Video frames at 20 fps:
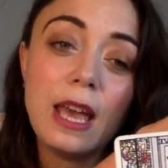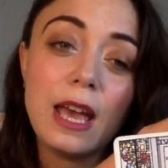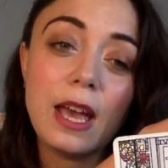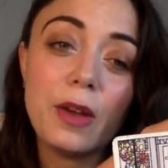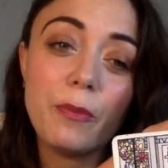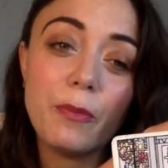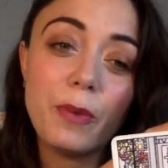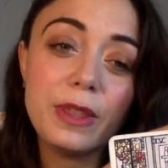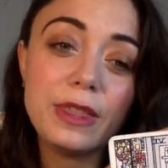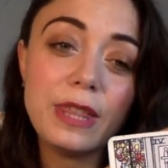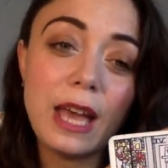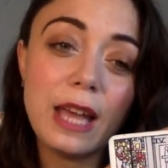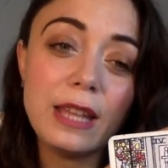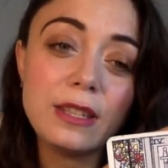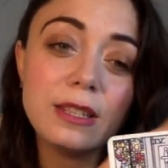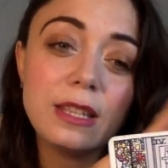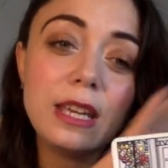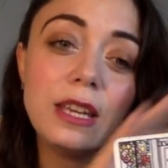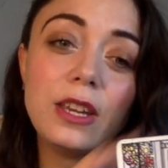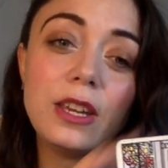And what
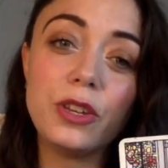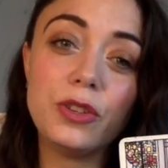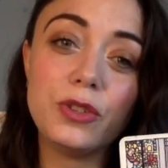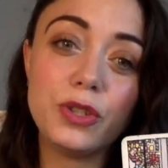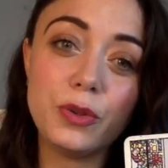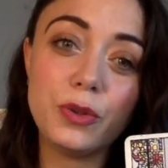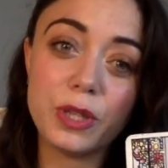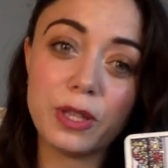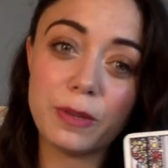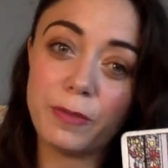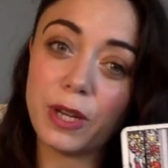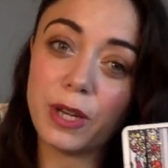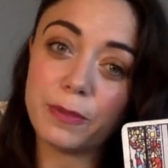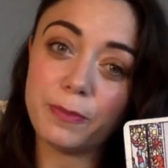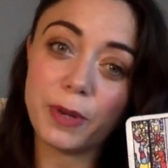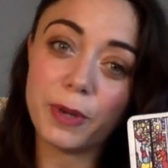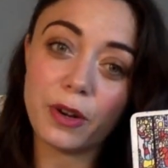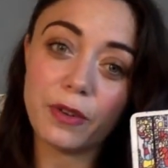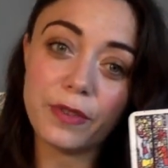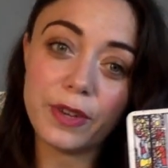that's leading you to is a
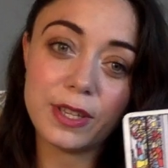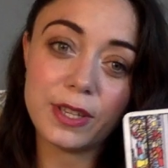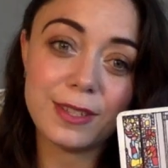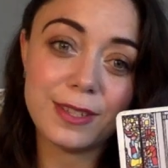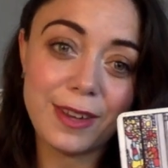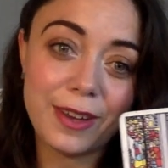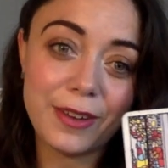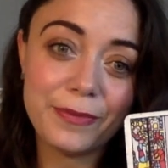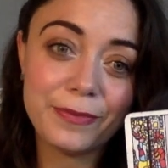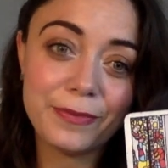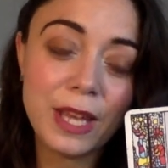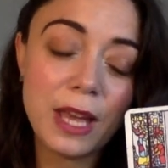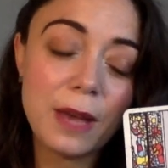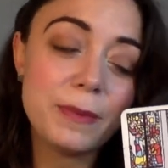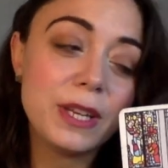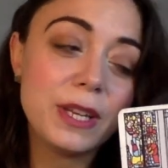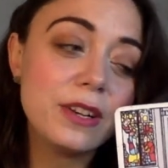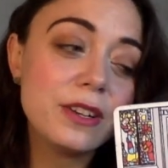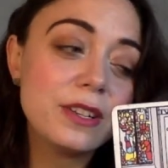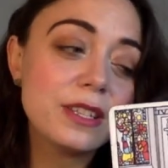much bigger vista. I
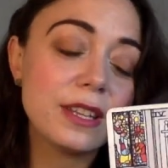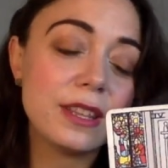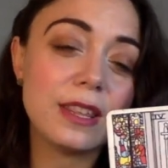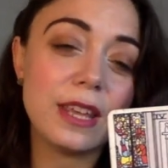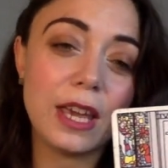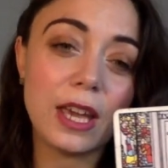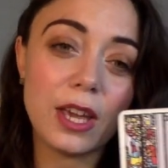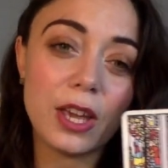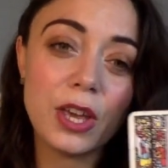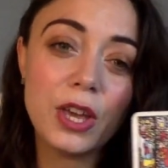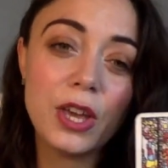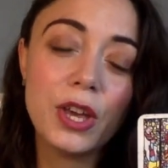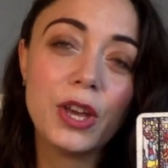mean, here's the thing.